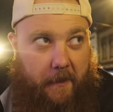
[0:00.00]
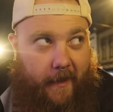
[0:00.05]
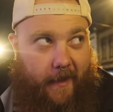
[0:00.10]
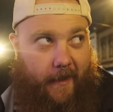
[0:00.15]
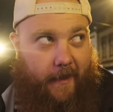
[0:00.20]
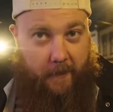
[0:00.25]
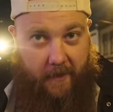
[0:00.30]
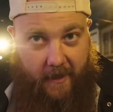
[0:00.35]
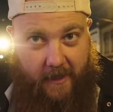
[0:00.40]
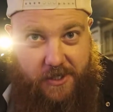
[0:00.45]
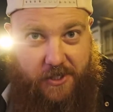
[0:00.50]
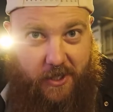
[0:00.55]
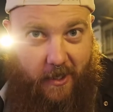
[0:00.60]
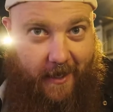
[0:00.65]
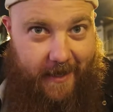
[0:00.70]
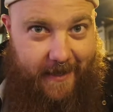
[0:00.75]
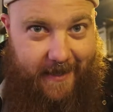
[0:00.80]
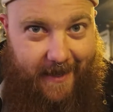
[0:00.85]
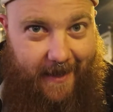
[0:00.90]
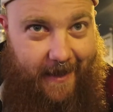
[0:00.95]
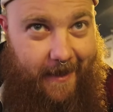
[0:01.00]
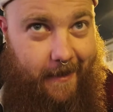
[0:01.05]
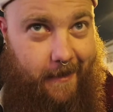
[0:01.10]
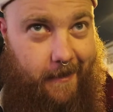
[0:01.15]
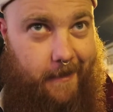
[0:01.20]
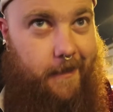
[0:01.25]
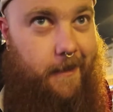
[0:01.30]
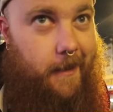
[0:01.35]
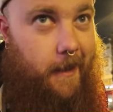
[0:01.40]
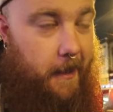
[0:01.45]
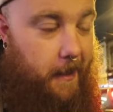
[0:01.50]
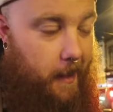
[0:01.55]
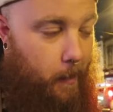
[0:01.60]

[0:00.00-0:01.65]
I'm gonna try and get a